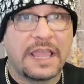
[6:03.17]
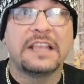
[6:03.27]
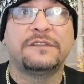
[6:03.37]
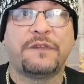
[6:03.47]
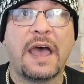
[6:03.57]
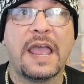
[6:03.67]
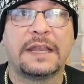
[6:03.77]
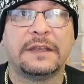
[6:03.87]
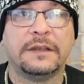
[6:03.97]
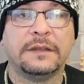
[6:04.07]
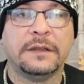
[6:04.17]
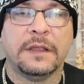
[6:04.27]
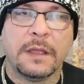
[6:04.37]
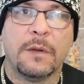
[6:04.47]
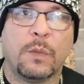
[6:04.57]
that's fine.
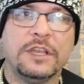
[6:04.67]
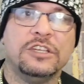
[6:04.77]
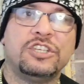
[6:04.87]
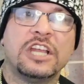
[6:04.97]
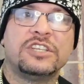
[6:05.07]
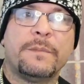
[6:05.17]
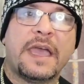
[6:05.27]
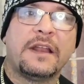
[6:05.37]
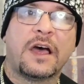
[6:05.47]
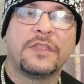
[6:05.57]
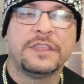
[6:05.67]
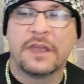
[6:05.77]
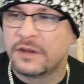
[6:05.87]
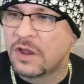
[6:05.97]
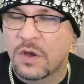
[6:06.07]
When you judge a man on the
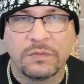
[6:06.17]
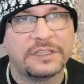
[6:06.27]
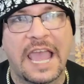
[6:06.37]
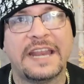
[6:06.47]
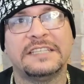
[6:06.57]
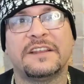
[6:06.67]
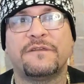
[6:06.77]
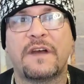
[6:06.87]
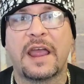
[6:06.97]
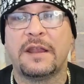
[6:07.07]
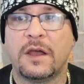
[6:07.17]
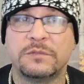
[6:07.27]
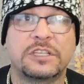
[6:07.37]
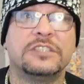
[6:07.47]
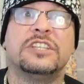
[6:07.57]
unknown, that isn't fine,
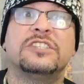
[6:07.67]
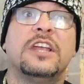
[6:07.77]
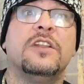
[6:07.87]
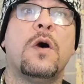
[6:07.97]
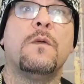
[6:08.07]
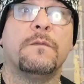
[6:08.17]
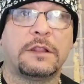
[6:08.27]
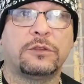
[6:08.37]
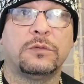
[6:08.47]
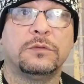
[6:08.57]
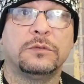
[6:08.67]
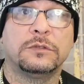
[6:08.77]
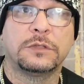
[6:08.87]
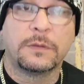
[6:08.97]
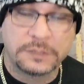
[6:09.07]
homes, because it's unknown. What the?
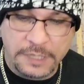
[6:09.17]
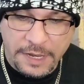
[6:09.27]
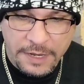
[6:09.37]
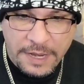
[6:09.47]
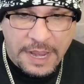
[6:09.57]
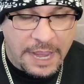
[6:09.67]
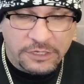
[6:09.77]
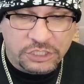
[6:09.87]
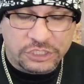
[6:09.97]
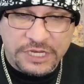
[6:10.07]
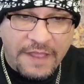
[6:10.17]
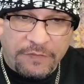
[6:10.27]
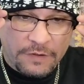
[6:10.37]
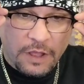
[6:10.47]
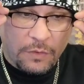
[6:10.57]
Sabes que? And you just
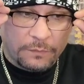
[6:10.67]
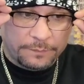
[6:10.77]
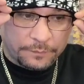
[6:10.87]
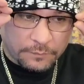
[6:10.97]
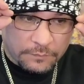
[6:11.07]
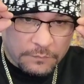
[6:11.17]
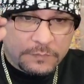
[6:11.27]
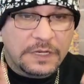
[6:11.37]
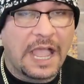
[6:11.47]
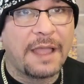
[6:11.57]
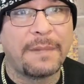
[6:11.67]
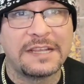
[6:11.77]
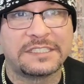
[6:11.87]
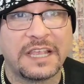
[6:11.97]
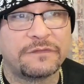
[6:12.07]
never know. I
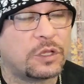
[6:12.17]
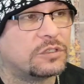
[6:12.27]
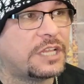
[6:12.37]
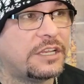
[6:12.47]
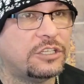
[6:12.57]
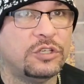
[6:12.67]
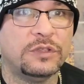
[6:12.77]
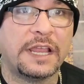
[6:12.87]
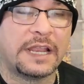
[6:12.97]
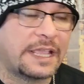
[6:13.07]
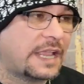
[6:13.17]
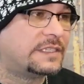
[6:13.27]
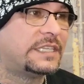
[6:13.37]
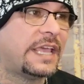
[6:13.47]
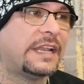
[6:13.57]
myself don't tend to do that. Like I
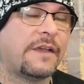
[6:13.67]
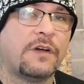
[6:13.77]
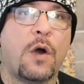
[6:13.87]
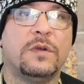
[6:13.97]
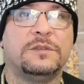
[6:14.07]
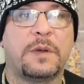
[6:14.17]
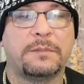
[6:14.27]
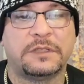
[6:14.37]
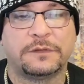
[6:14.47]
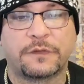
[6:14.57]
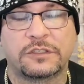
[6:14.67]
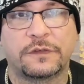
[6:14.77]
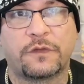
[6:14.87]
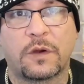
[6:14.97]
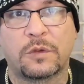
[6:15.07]
said, and I've always pumped this first
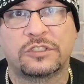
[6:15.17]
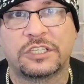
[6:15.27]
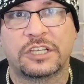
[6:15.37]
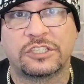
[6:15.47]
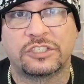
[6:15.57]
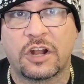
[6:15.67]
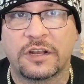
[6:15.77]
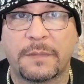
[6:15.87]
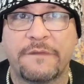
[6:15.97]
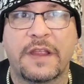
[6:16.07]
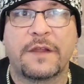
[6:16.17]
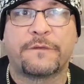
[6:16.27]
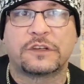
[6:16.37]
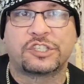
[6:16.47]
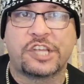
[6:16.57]
and foremost since I started my very
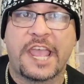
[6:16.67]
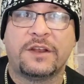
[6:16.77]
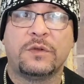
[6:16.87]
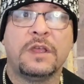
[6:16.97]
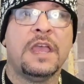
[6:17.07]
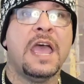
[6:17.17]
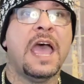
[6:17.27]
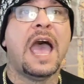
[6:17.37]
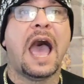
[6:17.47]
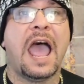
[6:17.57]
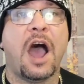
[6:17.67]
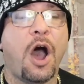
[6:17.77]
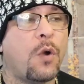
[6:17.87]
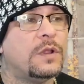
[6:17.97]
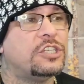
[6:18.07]
first channel, I
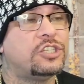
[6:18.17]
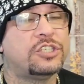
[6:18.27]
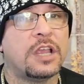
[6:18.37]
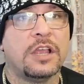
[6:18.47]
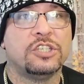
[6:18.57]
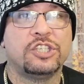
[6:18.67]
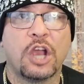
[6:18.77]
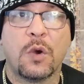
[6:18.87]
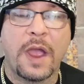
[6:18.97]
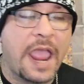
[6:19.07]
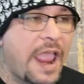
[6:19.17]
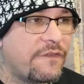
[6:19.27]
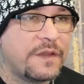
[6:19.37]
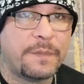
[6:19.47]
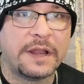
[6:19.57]
always show
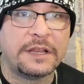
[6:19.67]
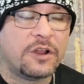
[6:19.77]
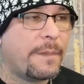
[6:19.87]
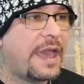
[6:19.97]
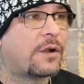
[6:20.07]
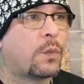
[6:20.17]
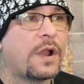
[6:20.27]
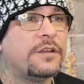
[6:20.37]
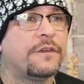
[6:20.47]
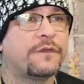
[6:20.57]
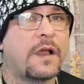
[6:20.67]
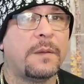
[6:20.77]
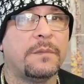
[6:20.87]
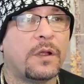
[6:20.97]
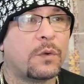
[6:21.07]
everybody, no matter where you're
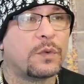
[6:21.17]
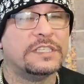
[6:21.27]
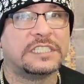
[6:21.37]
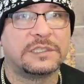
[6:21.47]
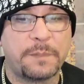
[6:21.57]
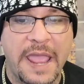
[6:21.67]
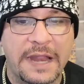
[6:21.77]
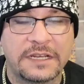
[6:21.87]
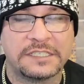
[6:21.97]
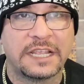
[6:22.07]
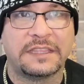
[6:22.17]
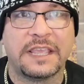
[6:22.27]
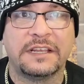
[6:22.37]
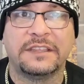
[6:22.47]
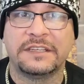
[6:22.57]
from, respect, because at the
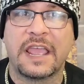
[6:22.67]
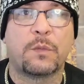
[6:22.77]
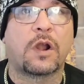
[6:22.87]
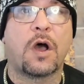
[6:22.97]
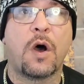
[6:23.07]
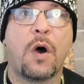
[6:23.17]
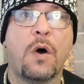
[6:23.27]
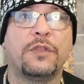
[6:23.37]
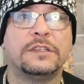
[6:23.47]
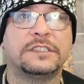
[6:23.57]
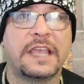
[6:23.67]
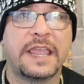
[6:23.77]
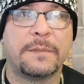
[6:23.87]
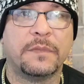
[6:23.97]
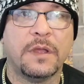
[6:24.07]
end of the day, we're all the
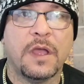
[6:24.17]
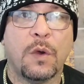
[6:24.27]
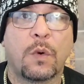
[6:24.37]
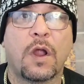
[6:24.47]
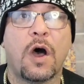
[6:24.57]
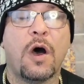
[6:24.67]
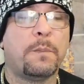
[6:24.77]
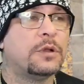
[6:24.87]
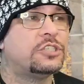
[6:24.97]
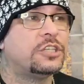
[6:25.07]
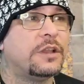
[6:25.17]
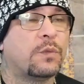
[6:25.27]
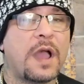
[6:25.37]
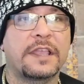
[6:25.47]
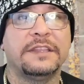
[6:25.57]
same. We're all pushing
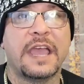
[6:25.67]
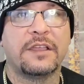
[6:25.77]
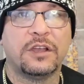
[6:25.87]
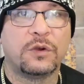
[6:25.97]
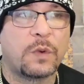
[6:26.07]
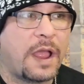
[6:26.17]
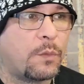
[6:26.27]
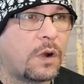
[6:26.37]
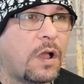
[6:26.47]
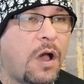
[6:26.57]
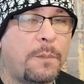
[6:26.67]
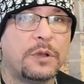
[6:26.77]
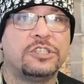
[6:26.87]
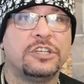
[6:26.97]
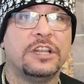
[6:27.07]
and rocking that good rhyme. We're all
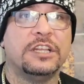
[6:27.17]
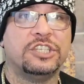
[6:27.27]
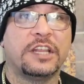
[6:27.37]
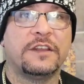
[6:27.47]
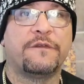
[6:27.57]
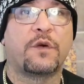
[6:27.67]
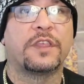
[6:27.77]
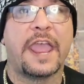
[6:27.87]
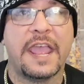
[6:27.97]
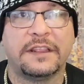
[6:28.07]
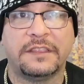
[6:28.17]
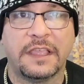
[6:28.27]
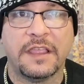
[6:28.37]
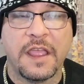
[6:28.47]
pushing an agenda for the gente,